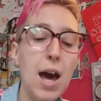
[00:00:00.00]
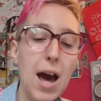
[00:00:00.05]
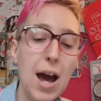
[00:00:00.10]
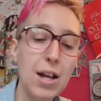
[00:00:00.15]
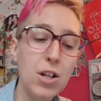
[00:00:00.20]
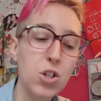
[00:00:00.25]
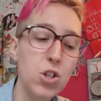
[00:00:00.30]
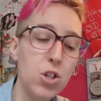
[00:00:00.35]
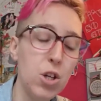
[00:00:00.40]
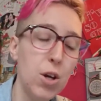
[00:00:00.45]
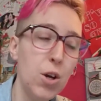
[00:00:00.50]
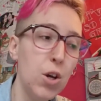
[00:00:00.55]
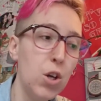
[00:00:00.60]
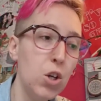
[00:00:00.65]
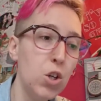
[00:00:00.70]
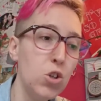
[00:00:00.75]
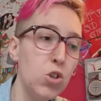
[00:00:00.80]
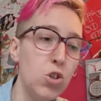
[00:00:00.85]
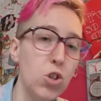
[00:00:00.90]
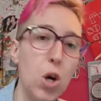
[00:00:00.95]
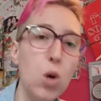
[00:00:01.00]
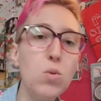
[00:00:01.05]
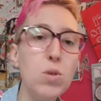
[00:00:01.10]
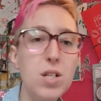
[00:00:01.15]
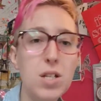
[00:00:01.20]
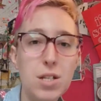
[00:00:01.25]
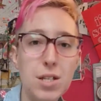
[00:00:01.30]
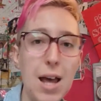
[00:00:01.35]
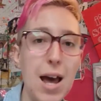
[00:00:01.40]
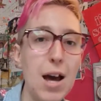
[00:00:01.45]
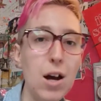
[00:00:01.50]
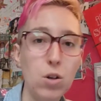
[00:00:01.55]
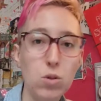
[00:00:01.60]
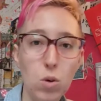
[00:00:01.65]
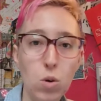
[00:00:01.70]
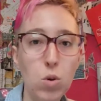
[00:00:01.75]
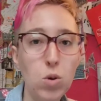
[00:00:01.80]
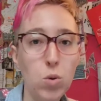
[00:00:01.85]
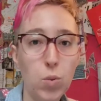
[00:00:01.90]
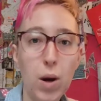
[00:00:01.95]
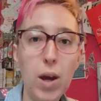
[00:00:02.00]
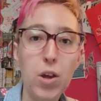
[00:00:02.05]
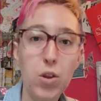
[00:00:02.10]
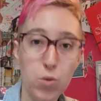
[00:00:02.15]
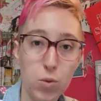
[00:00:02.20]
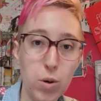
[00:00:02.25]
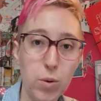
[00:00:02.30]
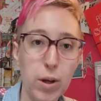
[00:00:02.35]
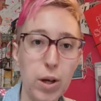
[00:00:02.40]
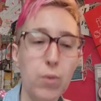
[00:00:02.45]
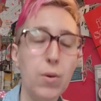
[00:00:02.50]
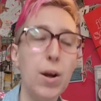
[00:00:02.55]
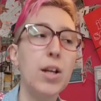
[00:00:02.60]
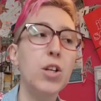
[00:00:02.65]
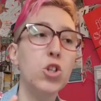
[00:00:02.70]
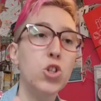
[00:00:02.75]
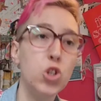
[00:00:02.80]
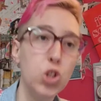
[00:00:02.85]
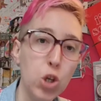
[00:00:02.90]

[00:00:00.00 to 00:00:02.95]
And don't sell all the way through it, right?